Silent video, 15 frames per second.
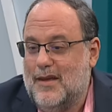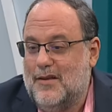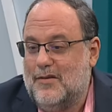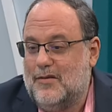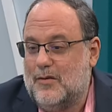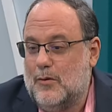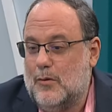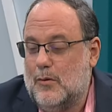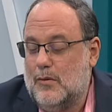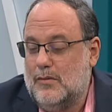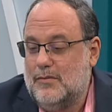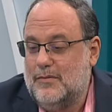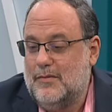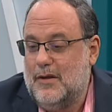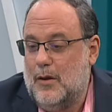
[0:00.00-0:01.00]
So,
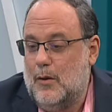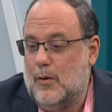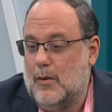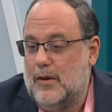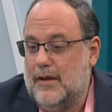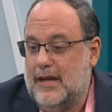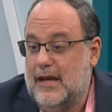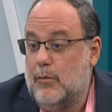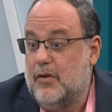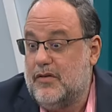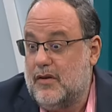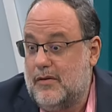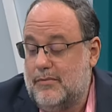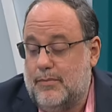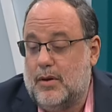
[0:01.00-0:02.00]
you know, he was
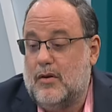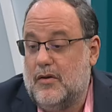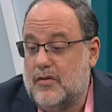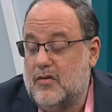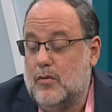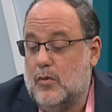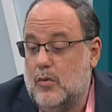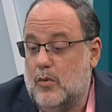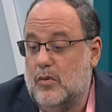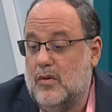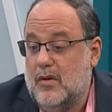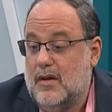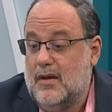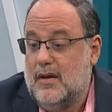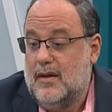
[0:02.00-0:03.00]
a person who
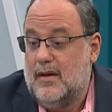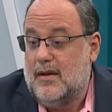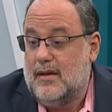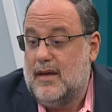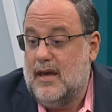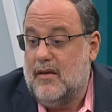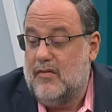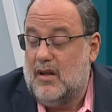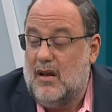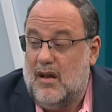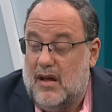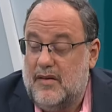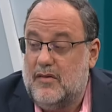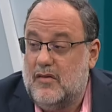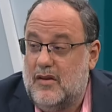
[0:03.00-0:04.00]
gave a
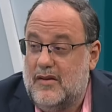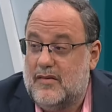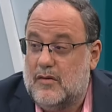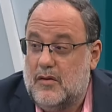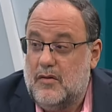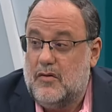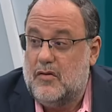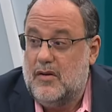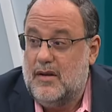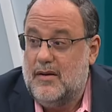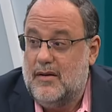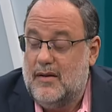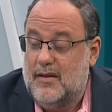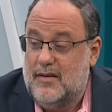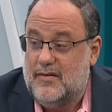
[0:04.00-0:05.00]
lot to this country.
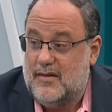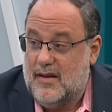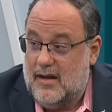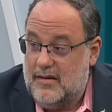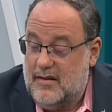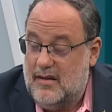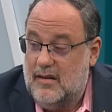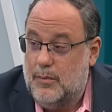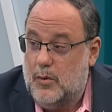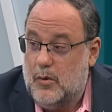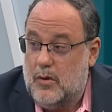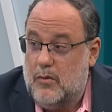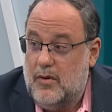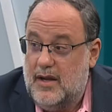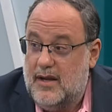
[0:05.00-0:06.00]
Started the
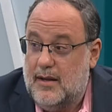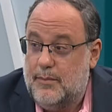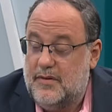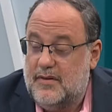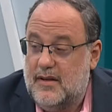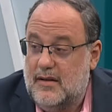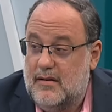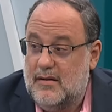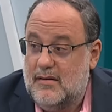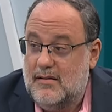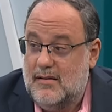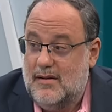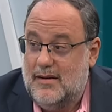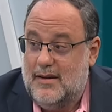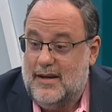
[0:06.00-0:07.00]
Mona Rehab Center.
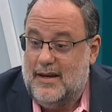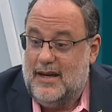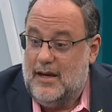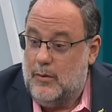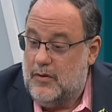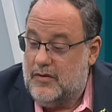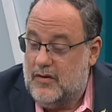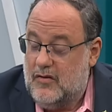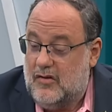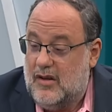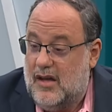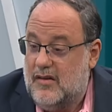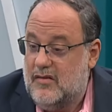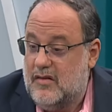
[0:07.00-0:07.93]
He was in charge